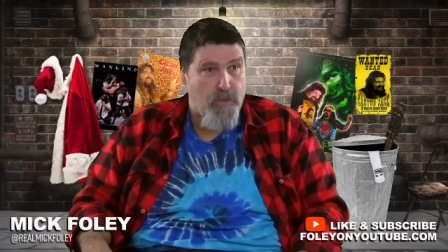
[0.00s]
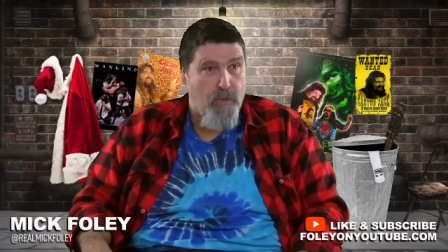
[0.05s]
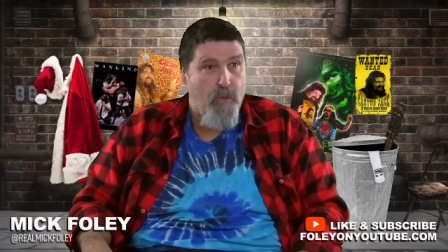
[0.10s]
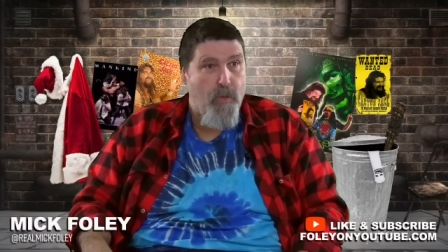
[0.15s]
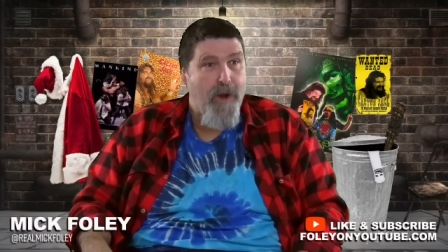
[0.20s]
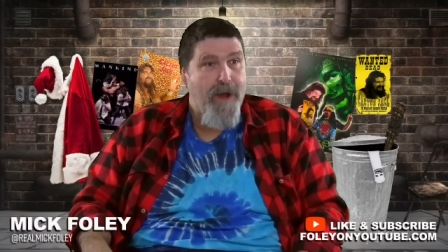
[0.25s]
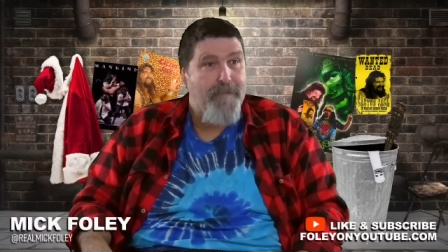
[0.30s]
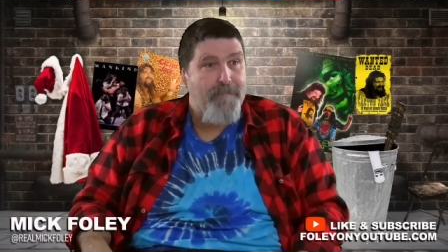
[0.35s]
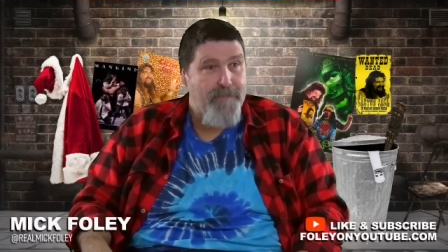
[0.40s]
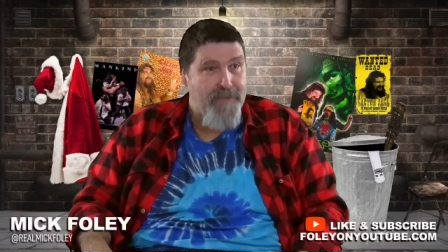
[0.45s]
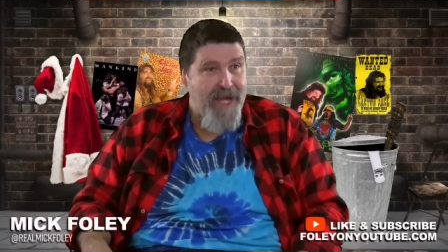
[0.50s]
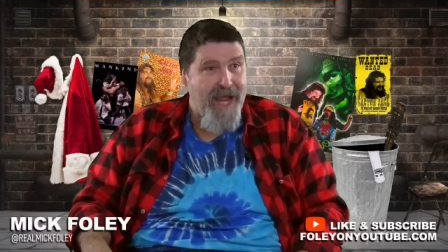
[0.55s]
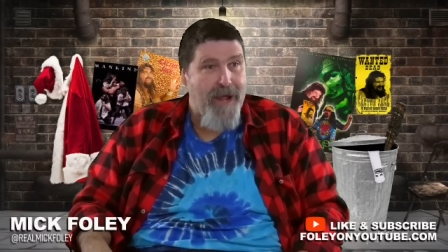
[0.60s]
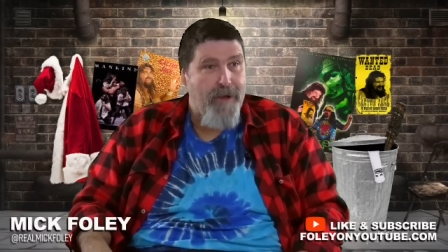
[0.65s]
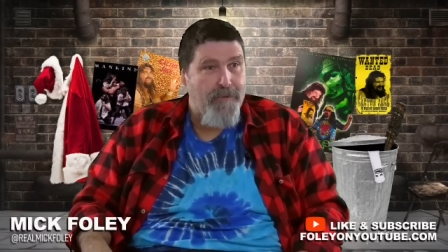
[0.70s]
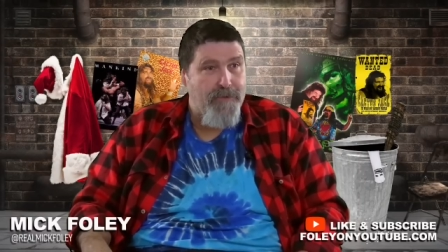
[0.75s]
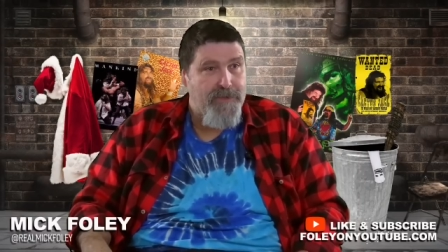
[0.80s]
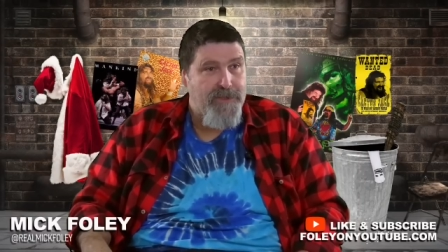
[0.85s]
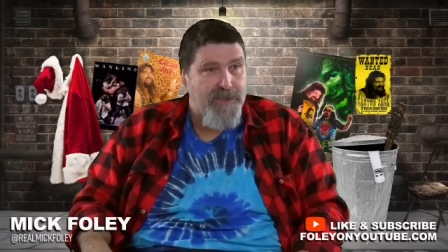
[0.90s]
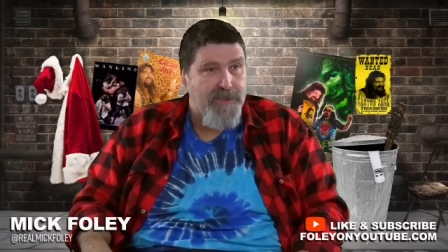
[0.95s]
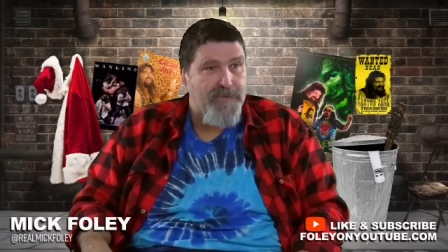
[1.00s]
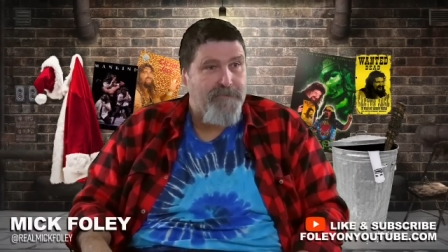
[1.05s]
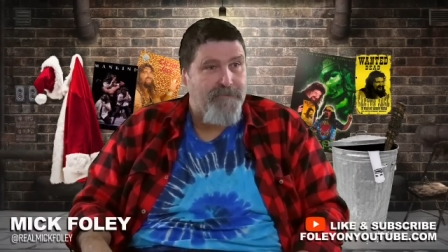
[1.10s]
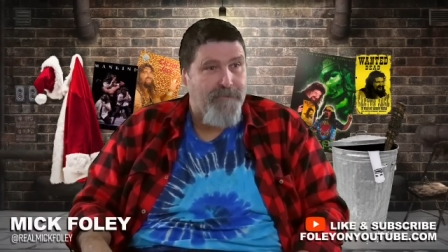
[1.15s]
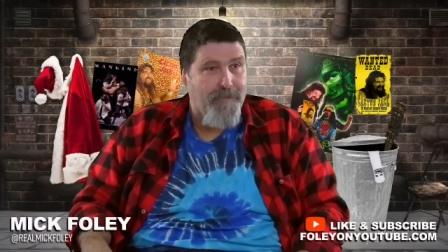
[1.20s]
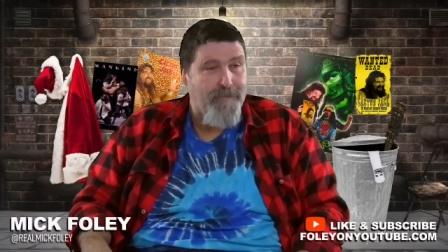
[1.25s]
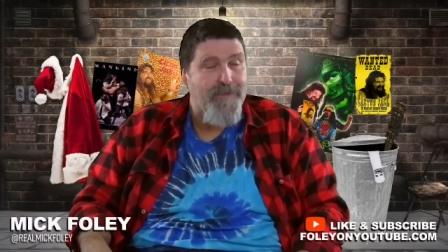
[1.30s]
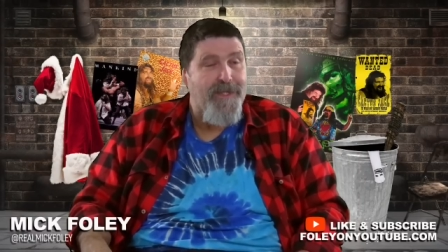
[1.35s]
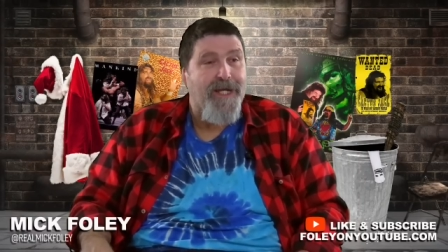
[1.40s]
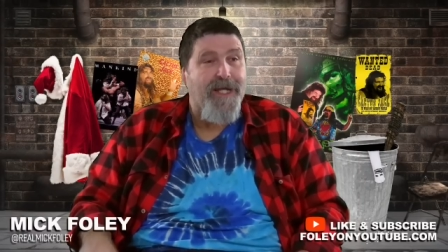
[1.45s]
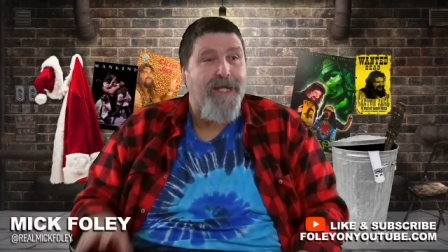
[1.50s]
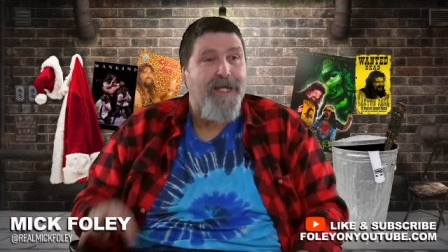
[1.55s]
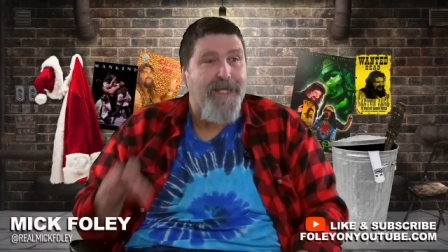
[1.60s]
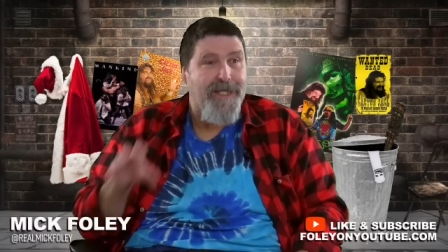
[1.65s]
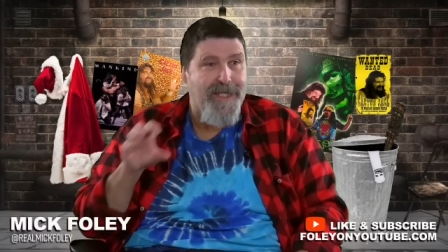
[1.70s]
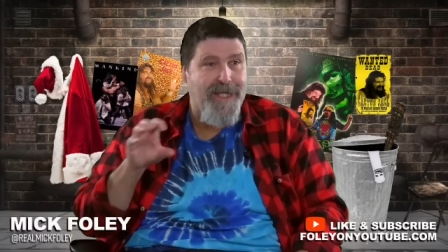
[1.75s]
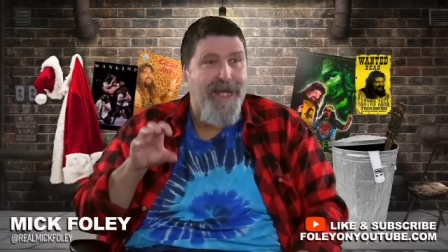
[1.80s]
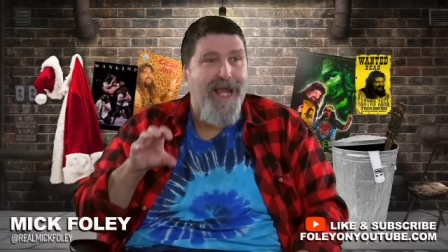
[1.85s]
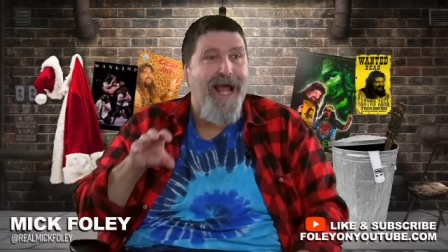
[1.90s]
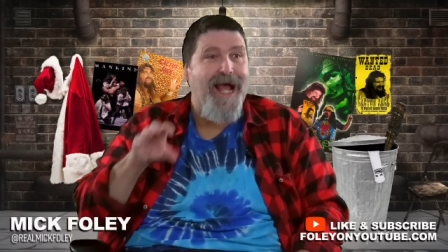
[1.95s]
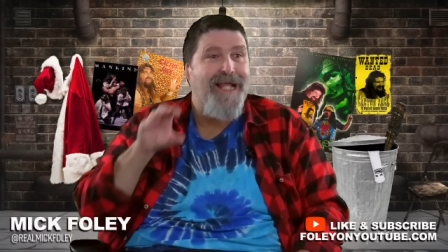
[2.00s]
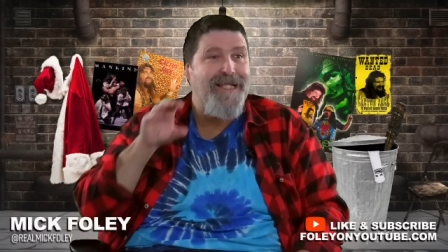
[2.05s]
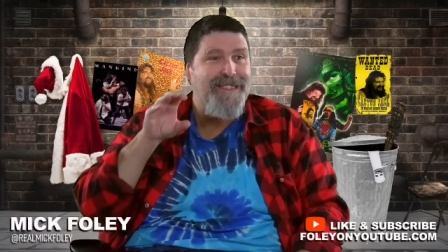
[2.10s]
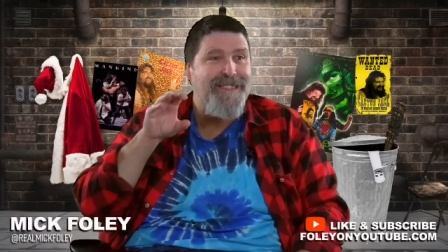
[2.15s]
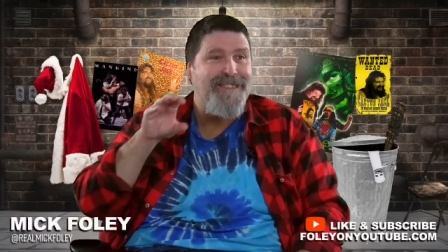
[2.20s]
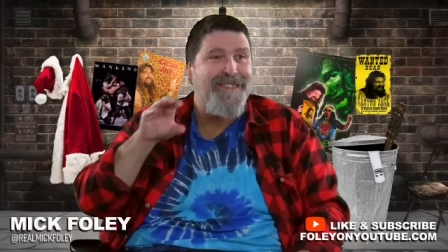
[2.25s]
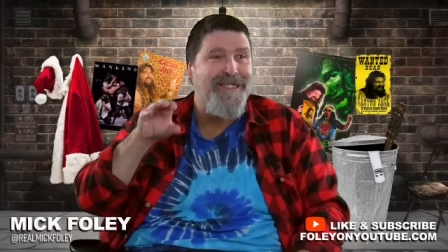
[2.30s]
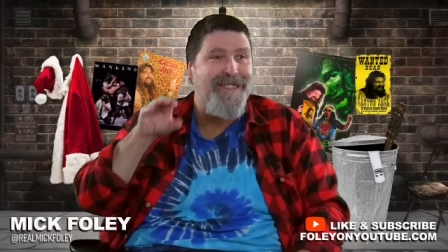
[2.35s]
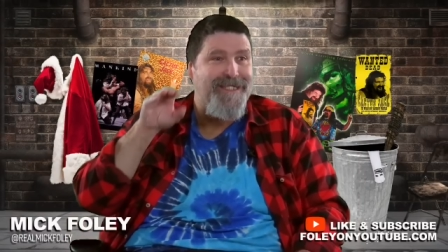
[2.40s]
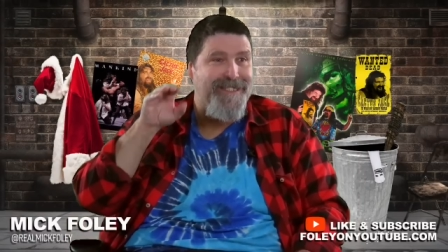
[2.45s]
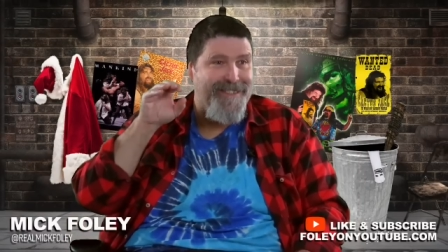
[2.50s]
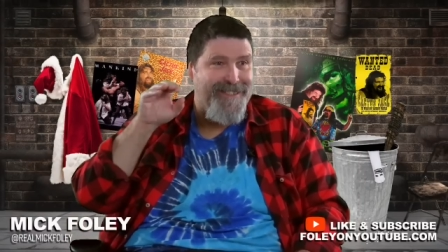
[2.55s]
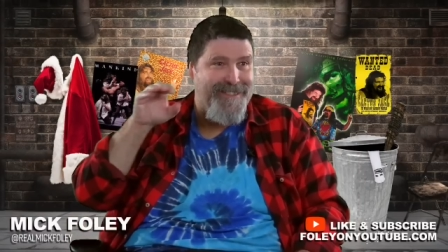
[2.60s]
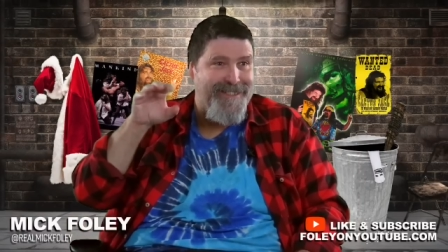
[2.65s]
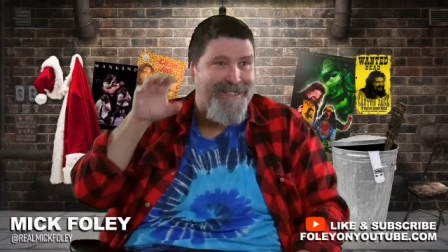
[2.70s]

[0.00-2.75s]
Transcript: wiped out just from the constant